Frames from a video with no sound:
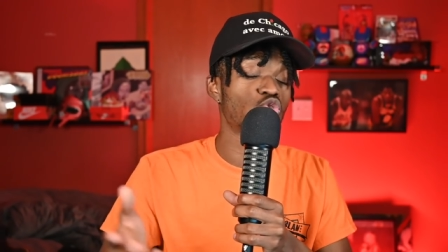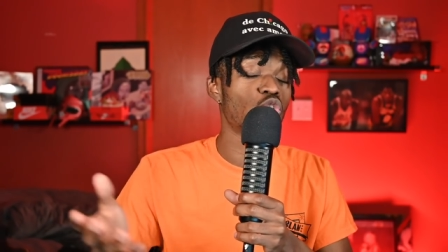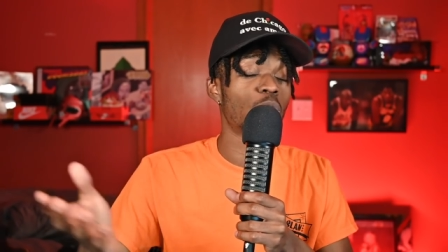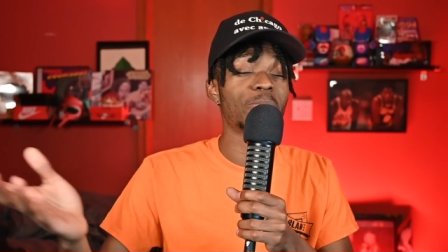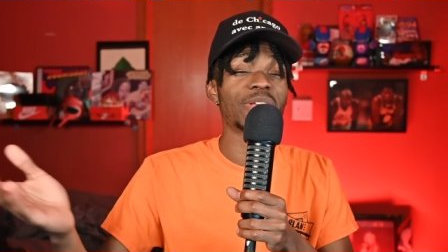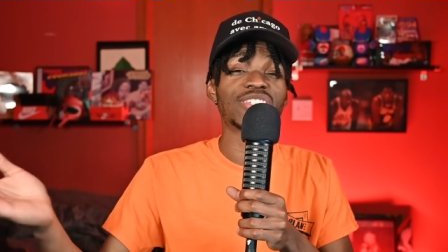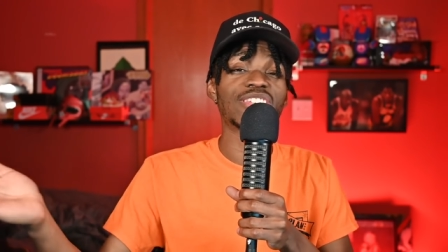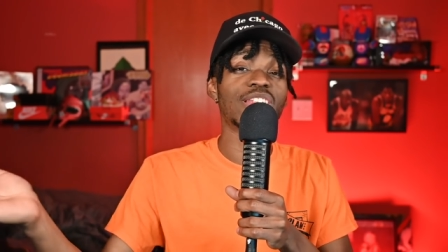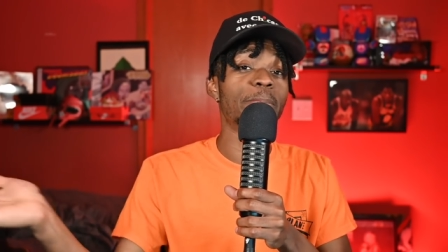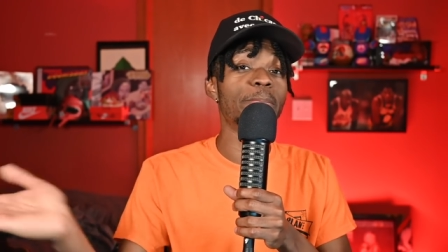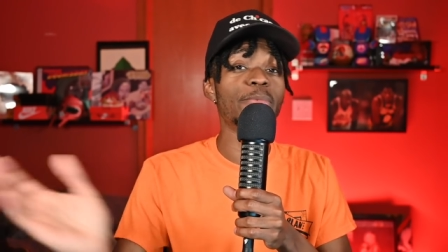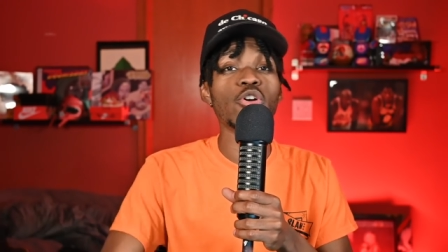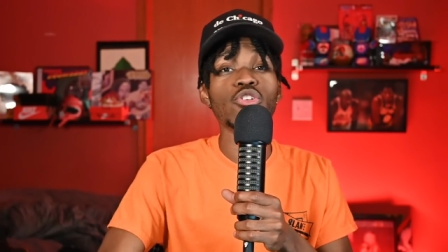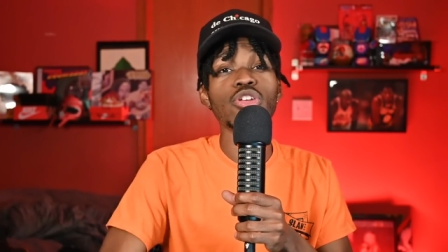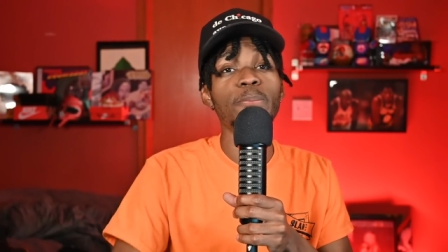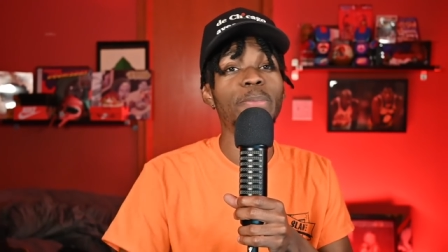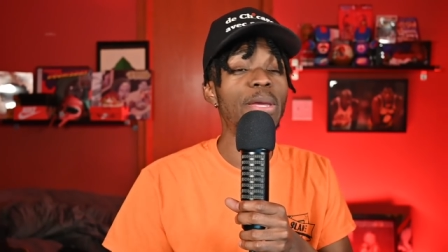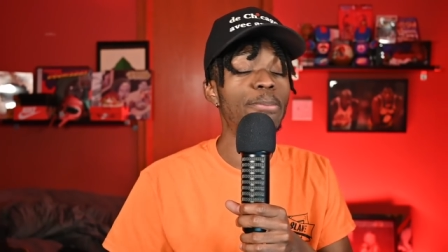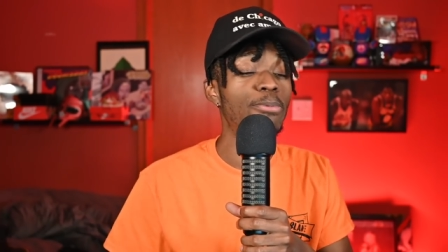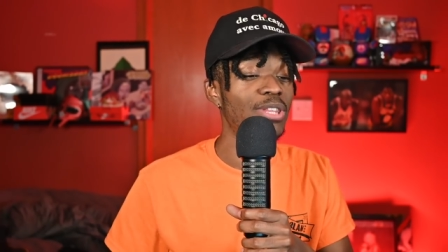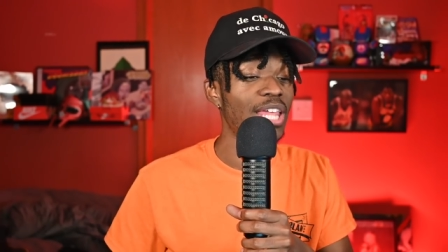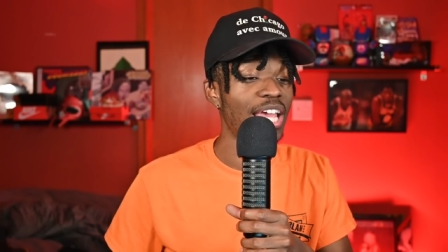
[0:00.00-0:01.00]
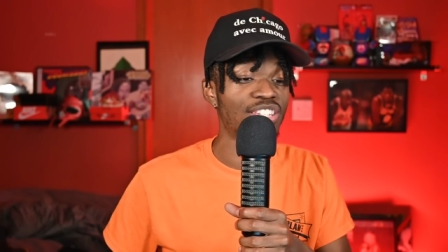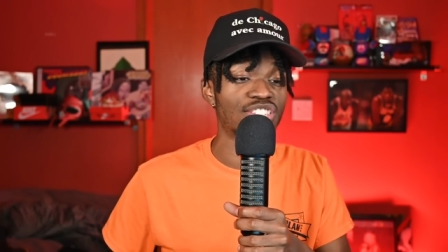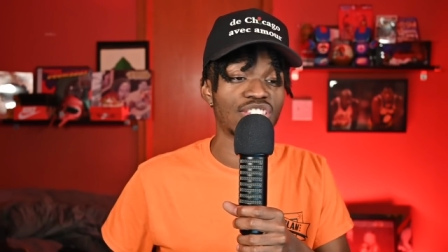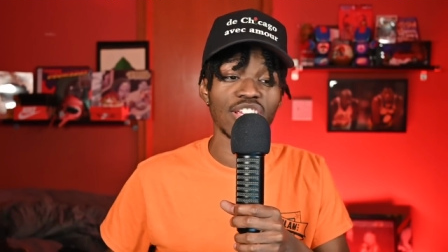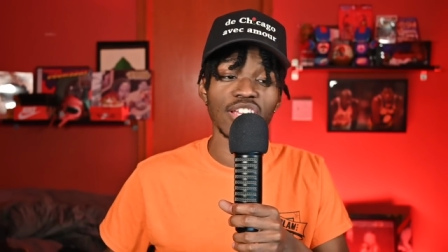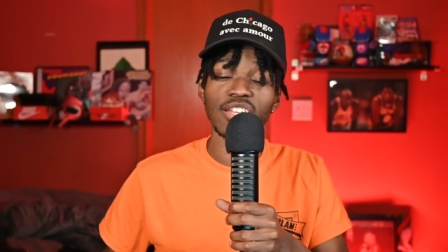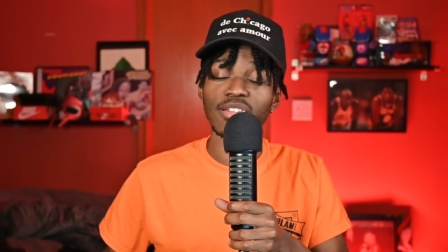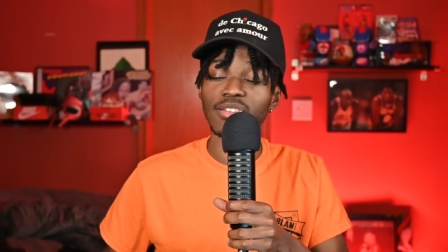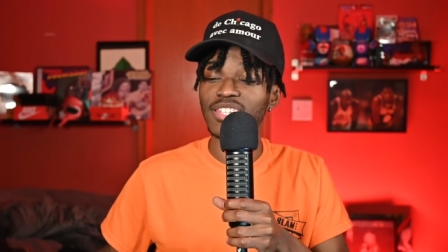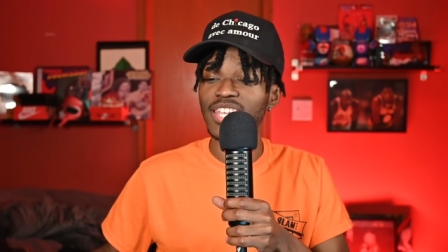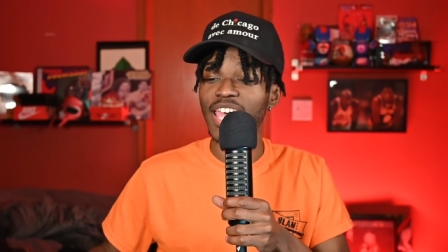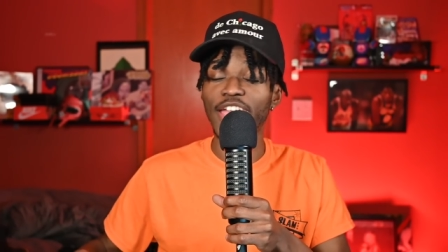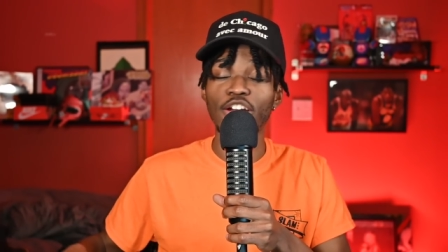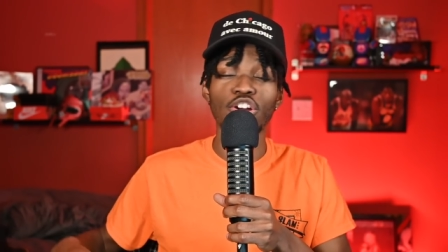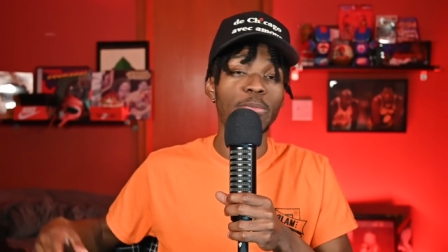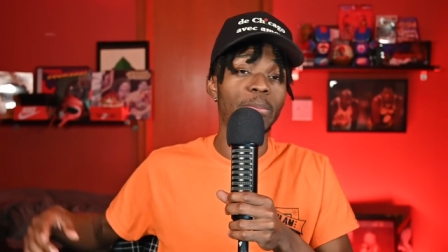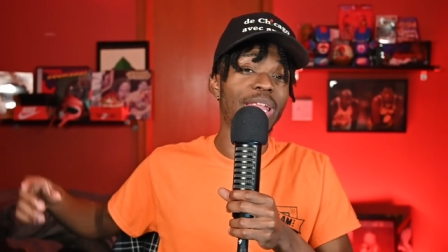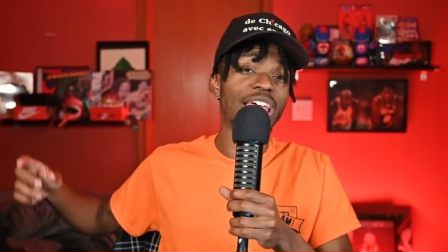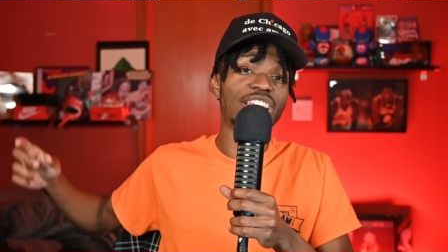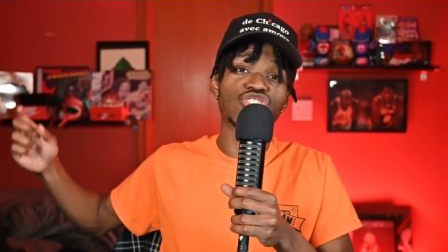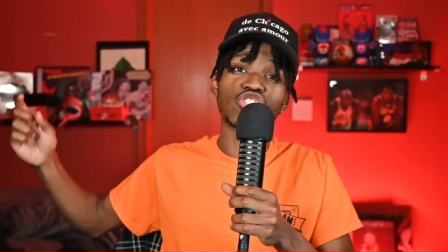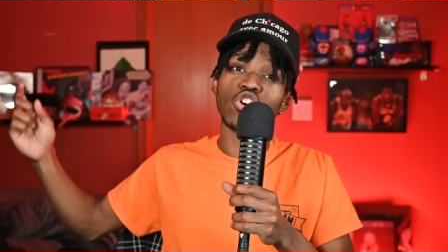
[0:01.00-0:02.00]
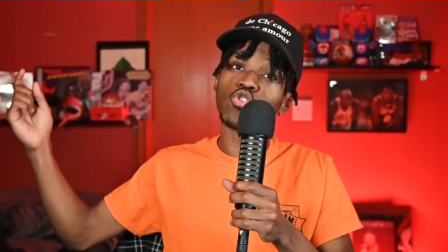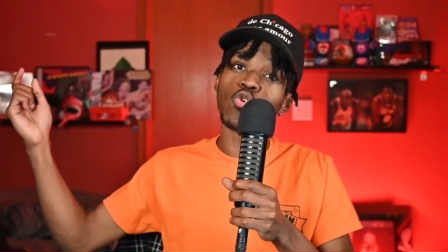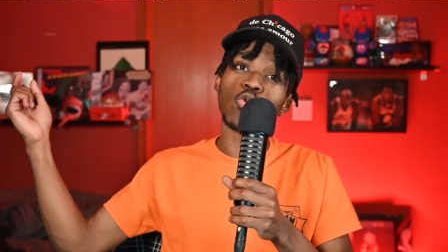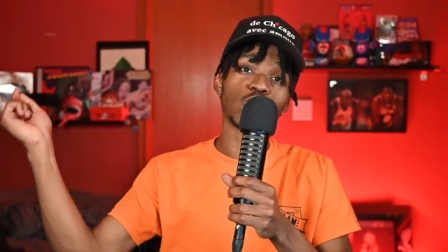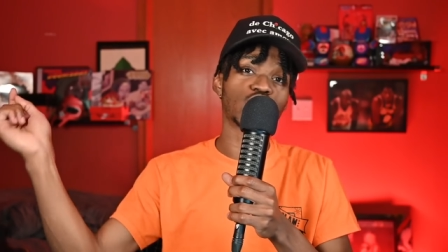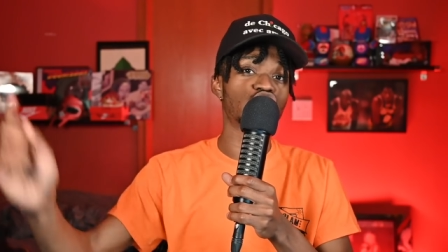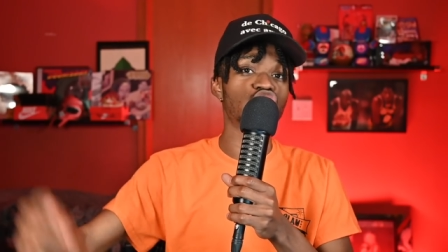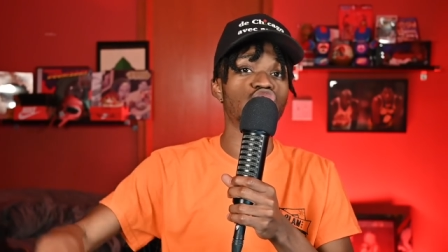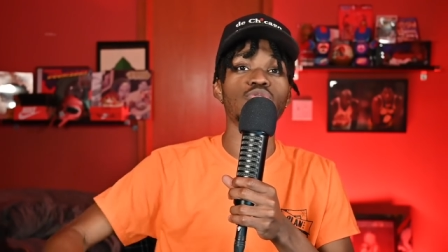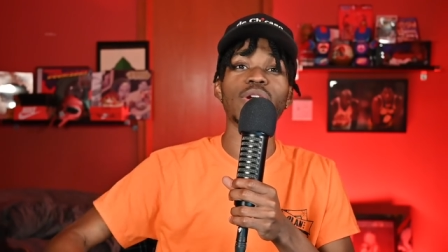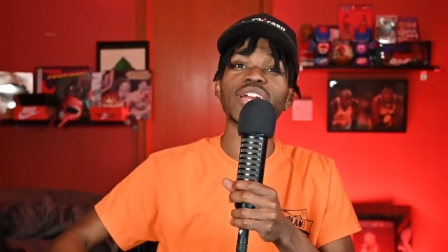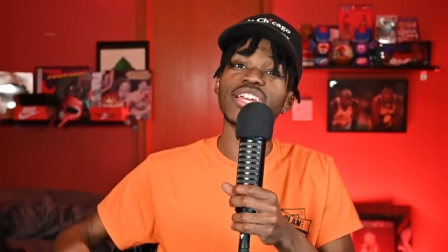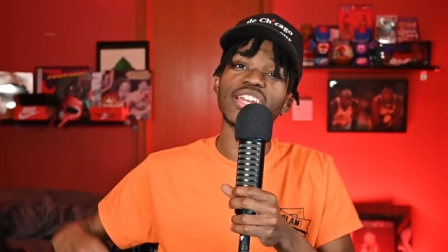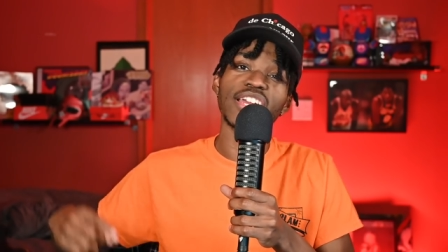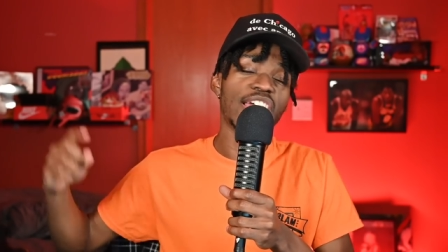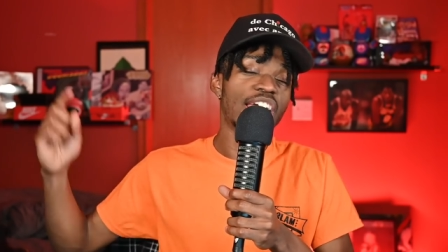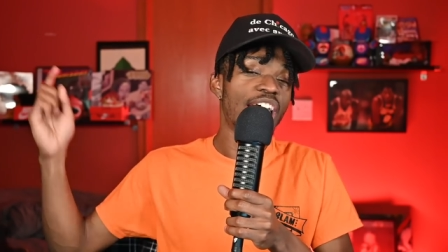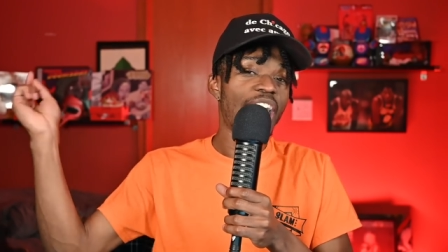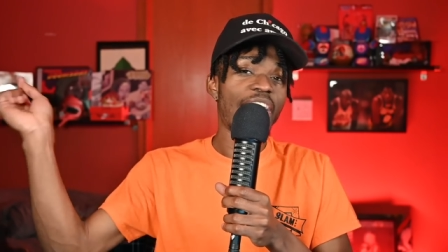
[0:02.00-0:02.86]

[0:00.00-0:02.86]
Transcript: who are missing a million people thanks to, to Eric Bledsoe going straight